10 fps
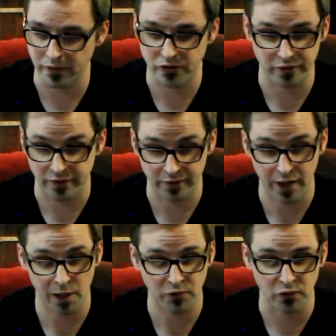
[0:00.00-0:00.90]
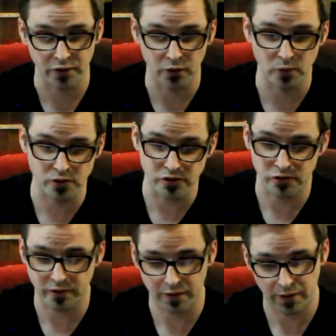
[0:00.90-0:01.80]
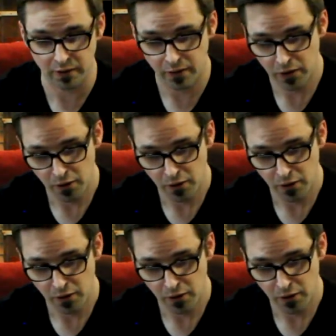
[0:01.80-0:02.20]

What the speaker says: It's absolutely gorgeous looking, and it